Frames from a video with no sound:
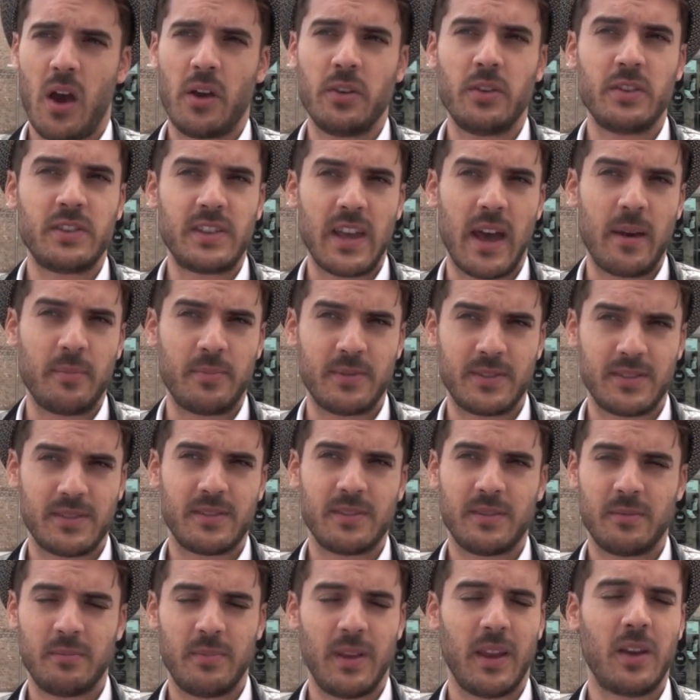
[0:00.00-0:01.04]
the tabs
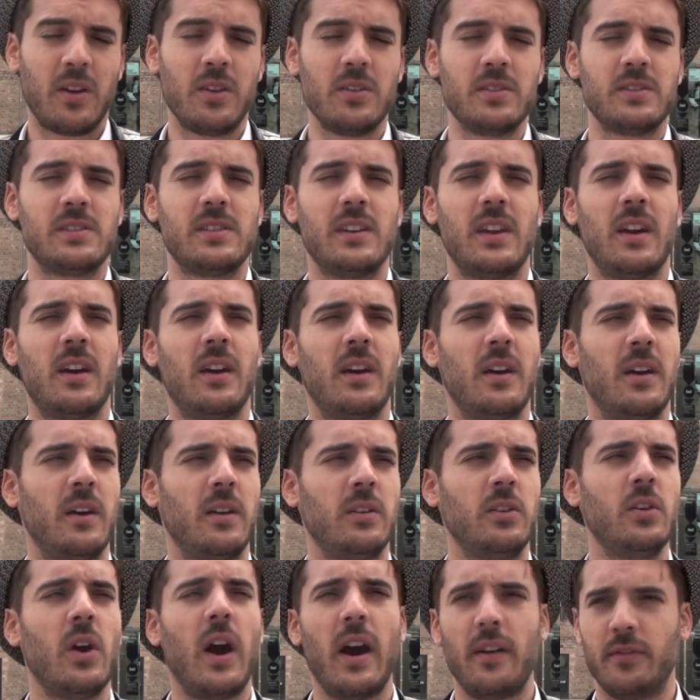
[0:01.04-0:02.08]
because
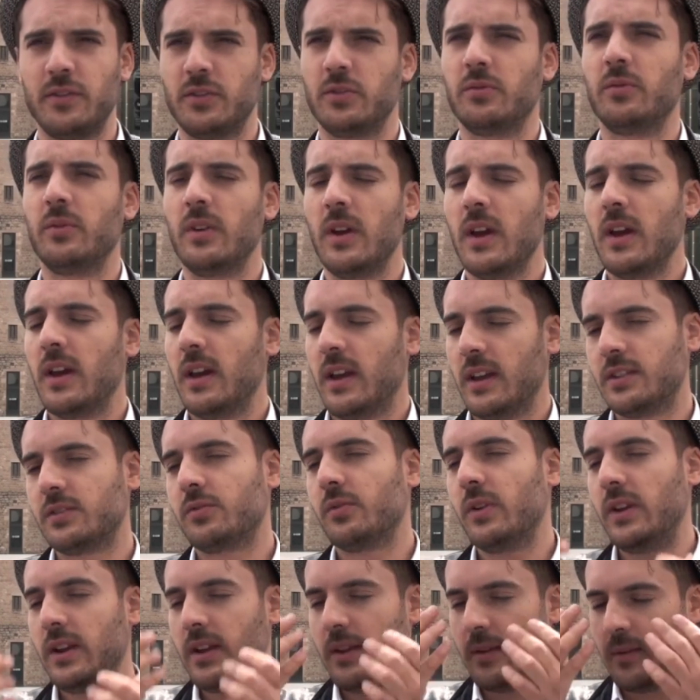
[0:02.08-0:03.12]
you have to. It's
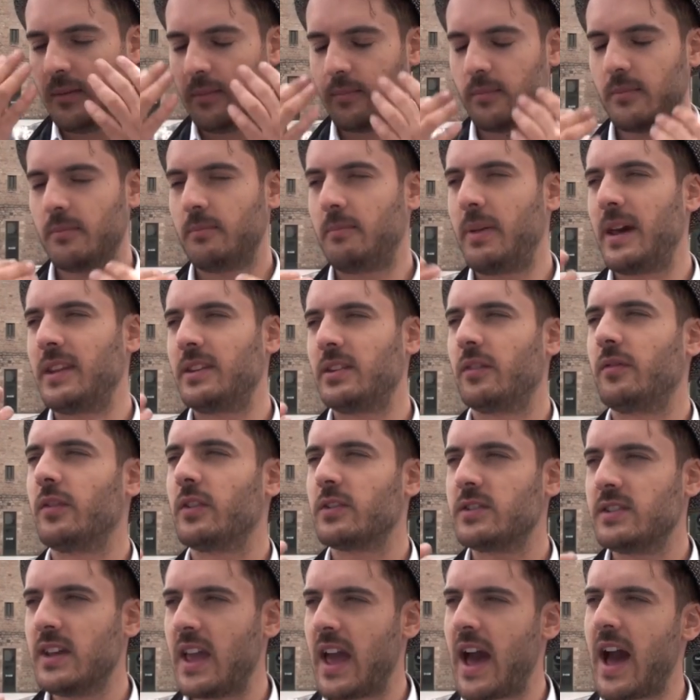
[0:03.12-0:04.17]
really better for
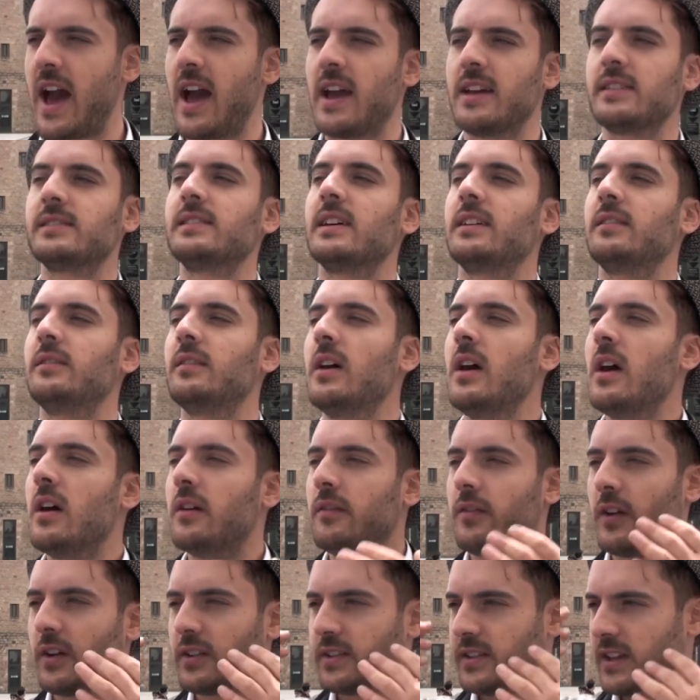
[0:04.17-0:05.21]
the eyes and
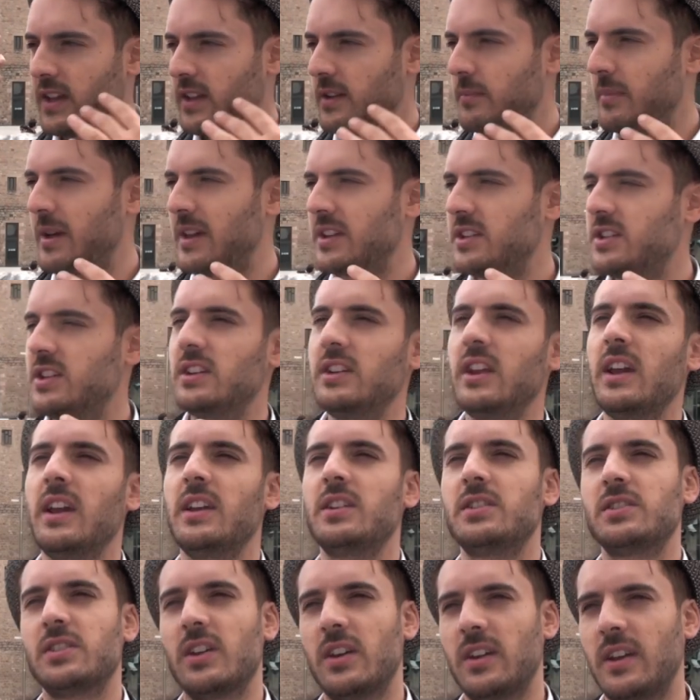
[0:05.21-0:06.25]
for the
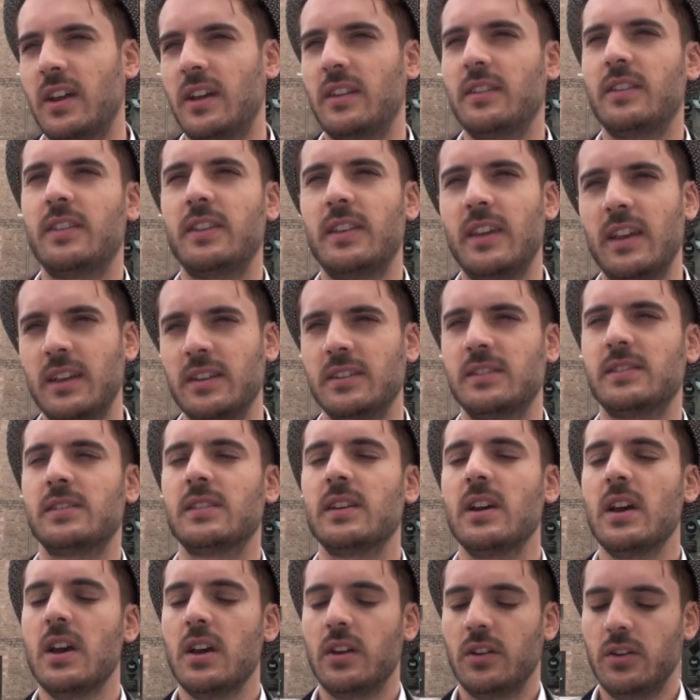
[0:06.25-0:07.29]
imagination and things,
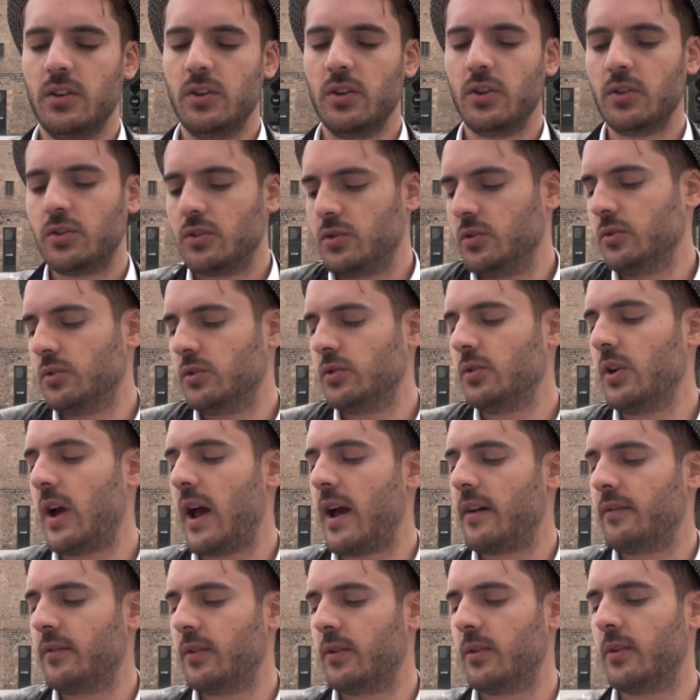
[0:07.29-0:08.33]
to
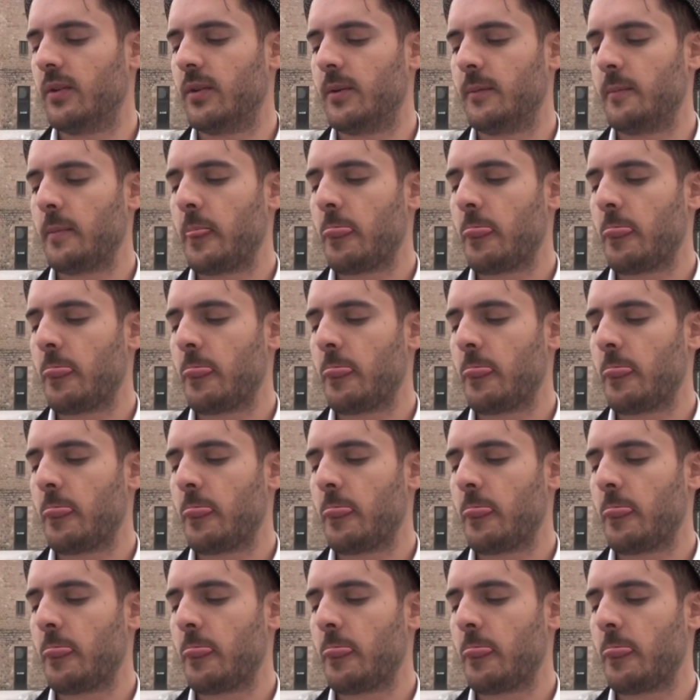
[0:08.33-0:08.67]
have a